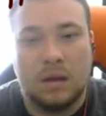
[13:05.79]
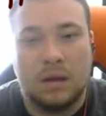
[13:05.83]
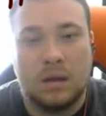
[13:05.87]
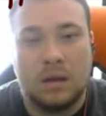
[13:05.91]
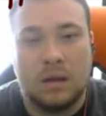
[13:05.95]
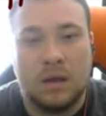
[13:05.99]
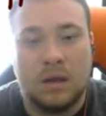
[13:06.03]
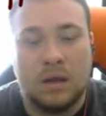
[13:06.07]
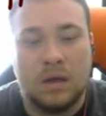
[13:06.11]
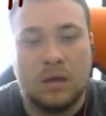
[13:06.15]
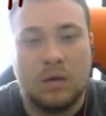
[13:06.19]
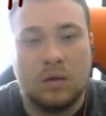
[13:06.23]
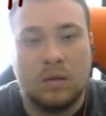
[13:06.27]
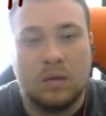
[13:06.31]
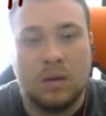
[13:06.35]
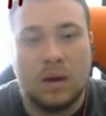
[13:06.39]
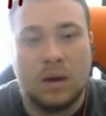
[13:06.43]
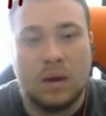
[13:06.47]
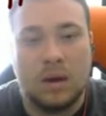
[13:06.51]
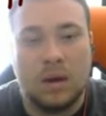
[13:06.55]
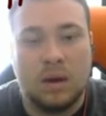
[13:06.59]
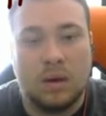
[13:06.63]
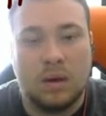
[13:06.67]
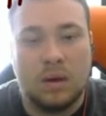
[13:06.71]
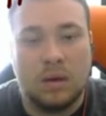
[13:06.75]
Let's continue
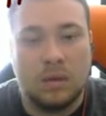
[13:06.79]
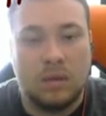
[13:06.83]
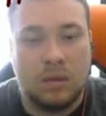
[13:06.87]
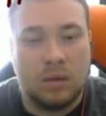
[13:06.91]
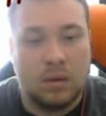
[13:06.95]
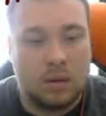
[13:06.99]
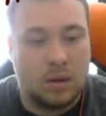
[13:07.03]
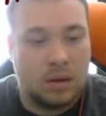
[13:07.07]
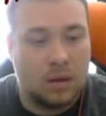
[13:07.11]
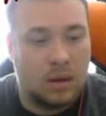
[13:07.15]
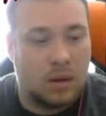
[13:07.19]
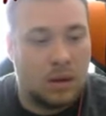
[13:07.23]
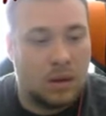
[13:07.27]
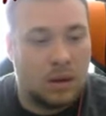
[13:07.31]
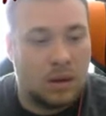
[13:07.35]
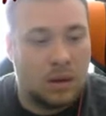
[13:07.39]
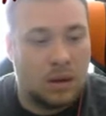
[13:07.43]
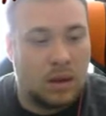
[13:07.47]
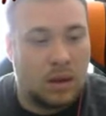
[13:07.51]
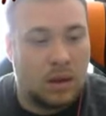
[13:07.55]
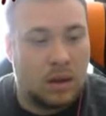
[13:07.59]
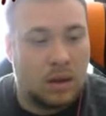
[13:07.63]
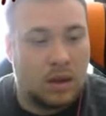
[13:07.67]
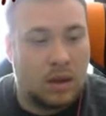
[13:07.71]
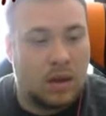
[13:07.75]
on.
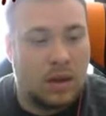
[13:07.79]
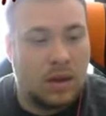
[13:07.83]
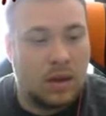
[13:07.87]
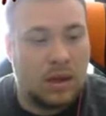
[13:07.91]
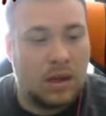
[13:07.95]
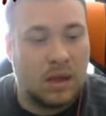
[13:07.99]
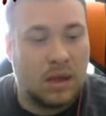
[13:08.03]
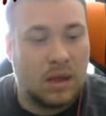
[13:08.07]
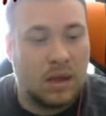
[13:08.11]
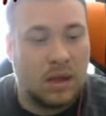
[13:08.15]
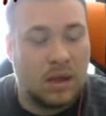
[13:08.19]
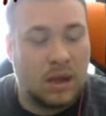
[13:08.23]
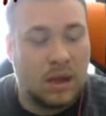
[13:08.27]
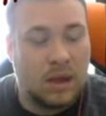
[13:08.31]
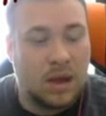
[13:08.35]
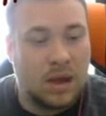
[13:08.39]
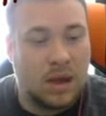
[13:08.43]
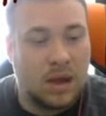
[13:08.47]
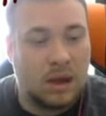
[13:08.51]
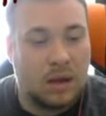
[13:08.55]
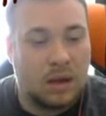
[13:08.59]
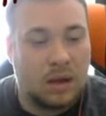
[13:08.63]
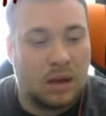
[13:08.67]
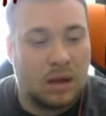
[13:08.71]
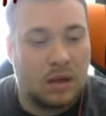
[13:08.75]
He.
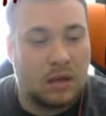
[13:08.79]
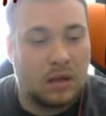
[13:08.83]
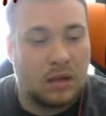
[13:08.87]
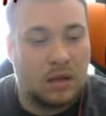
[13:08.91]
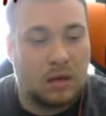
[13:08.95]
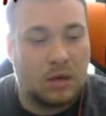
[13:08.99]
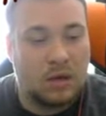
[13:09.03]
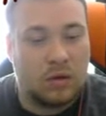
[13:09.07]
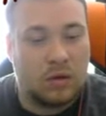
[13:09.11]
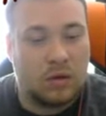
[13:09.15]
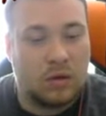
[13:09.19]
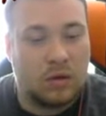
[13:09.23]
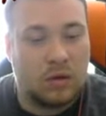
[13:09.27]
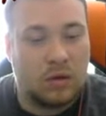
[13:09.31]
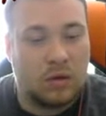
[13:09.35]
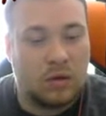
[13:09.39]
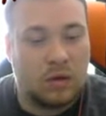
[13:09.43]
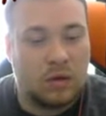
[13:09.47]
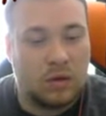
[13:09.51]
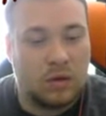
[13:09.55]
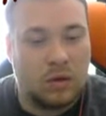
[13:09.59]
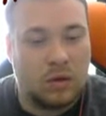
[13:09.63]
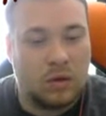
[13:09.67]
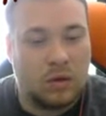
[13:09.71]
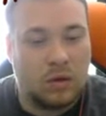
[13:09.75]
I licked Nurse,
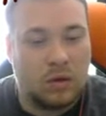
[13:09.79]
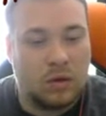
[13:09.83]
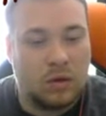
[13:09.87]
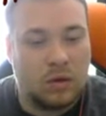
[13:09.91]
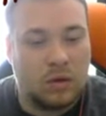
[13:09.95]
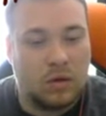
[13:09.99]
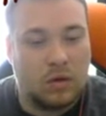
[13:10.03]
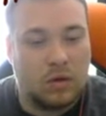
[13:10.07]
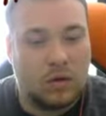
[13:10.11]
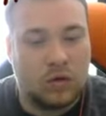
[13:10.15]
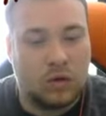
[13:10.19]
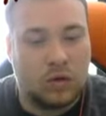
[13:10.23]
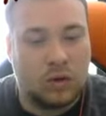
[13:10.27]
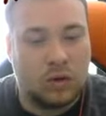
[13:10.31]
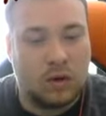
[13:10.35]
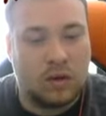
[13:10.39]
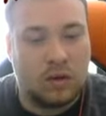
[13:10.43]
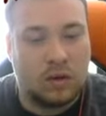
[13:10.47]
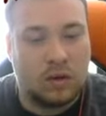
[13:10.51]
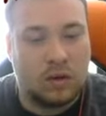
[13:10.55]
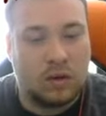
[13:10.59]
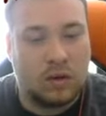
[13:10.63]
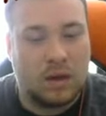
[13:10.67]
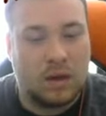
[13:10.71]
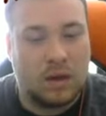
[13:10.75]
Nurse, Nurse
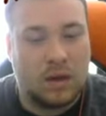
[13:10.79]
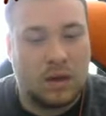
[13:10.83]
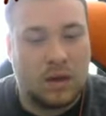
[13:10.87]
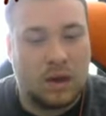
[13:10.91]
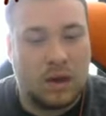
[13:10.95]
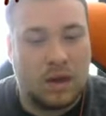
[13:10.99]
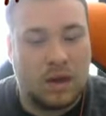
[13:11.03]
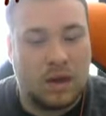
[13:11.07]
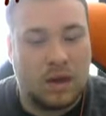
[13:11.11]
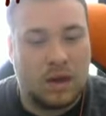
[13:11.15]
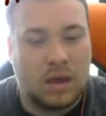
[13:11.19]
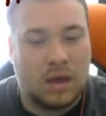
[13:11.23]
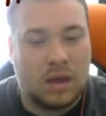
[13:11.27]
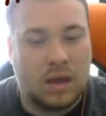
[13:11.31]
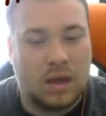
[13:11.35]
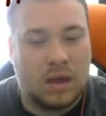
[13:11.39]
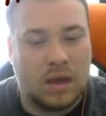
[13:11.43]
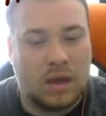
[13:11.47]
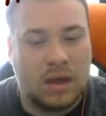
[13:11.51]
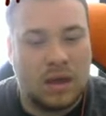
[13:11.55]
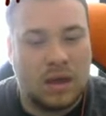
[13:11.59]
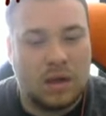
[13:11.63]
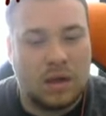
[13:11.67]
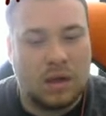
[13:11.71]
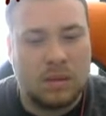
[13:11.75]
Joy's
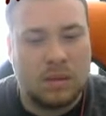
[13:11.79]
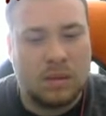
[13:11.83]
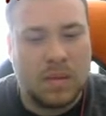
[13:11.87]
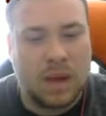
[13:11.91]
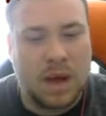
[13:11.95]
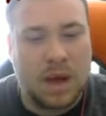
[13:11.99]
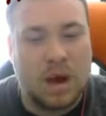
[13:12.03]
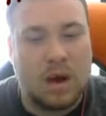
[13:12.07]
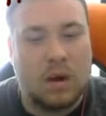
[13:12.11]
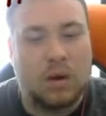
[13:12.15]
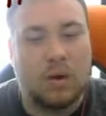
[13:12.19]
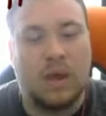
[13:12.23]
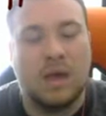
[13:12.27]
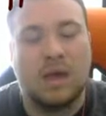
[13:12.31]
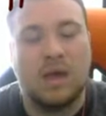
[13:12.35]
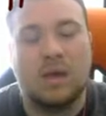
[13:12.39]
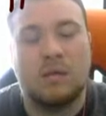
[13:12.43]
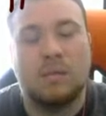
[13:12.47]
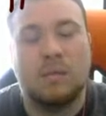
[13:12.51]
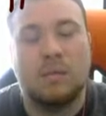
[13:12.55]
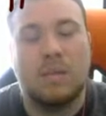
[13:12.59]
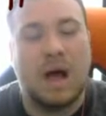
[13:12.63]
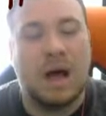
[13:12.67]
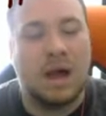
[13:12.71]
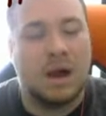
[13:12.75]
heel... Oh,
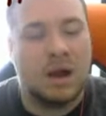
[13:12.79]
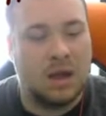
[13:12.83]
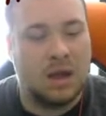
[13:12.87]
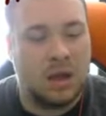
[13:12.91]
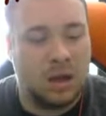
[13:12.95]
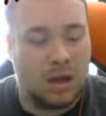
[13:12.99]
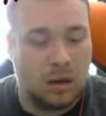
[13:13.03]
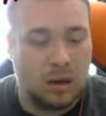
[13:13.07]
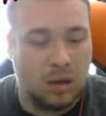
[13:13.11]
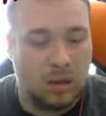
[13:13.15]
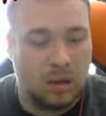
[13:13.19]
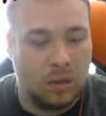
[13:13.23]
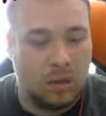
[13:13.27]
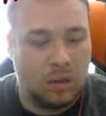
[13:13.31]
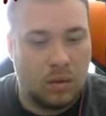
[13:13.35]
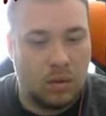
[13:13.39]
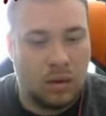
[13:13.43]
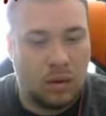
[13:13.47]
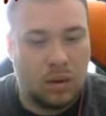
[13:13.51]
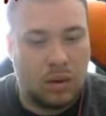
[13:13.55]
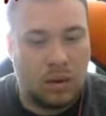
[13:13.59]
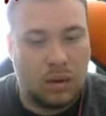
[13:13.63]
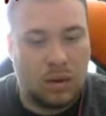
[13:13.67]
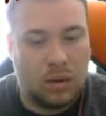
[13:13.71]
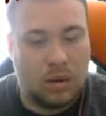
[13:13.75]
Heelmadio.
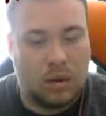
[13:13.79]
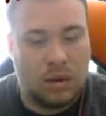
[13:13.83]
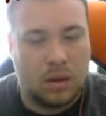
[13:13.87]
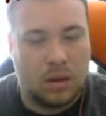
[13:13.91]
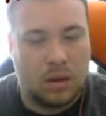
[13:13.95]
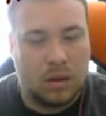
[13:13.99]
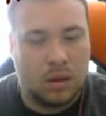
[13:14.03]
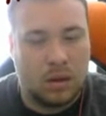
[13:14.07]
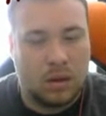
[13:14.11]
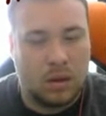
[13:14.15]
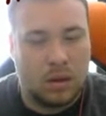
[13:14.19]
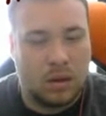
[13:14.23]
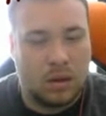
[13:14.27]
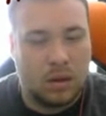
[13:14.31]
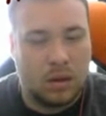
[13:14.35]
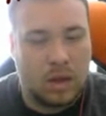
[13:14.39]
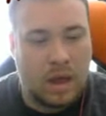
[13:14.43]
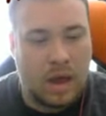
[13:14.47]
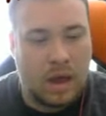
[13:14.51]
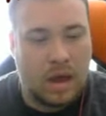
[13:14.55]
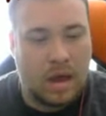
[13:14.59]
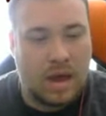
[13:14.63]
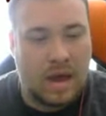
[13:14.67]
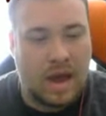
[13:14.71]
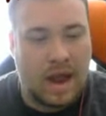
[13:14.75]

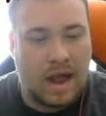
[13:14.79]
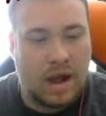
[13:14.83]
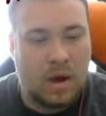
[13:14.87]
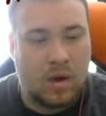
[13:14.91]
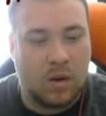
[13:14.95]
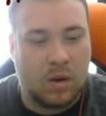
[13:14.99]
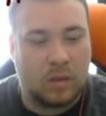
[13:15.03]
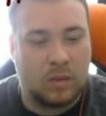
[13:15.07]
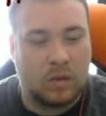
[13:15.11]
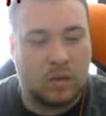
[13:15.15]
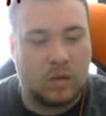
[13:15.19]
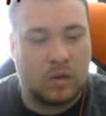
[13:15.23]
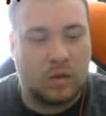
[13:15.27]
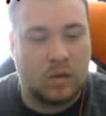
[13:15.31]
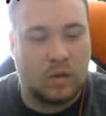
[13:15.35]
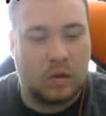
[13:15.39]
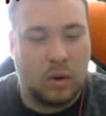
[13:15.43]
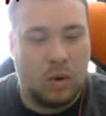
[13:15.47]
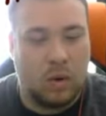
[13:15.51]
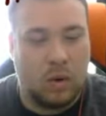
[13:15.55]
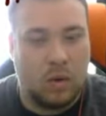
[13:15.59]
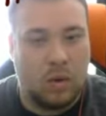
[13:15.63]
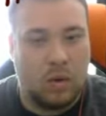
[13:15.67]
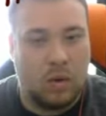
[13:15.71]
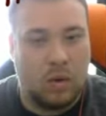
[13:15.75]
And now I'm
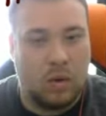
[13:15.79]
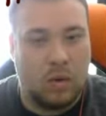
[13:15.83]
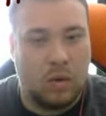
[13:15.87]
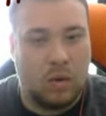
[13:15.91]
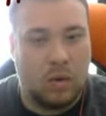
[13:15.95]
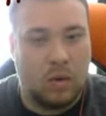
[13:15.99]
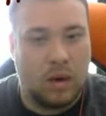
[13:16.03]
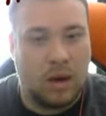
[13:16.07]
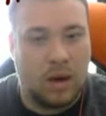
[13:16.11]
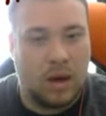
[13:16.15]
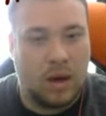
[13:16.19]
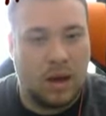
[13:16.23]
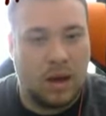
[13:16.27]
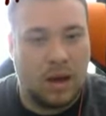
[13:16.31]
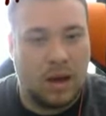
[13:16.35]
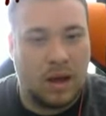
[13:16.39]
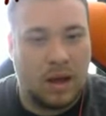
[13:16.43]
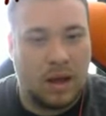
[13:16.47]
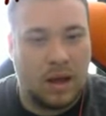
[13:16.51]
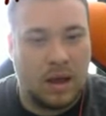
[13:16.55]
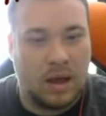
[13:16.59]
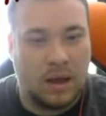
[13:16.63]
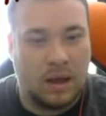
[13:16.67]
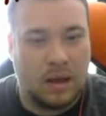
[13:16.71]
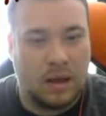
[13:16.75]
so
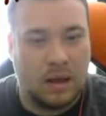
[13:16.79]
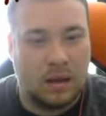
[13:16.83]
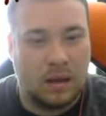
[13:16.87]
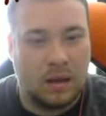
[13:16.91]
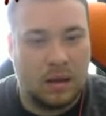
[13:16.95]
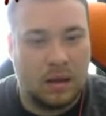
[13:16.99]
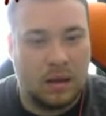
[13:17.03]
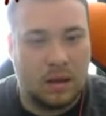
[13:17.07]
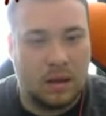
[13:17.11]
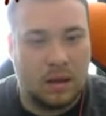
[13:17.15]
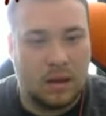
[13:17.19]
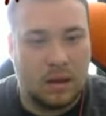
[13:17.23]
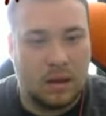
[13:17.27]
high.